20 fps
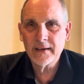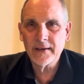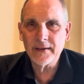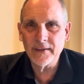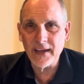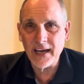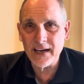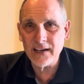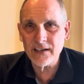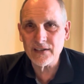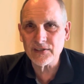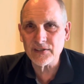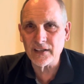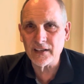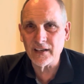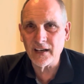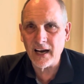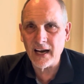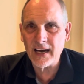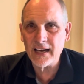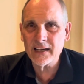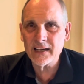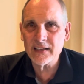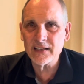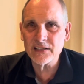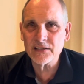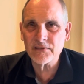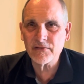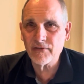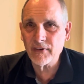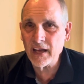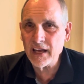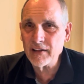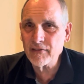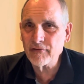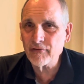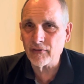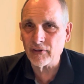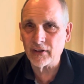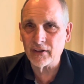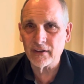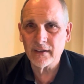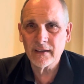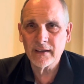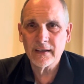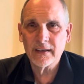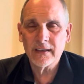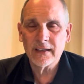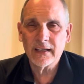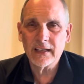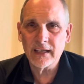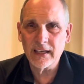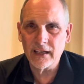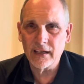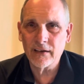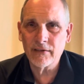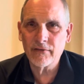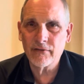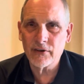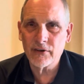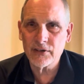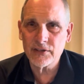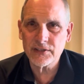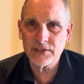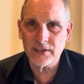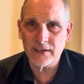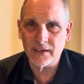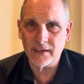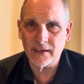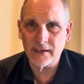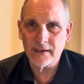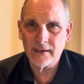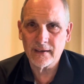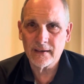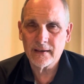And that is that God is faithful in adversity.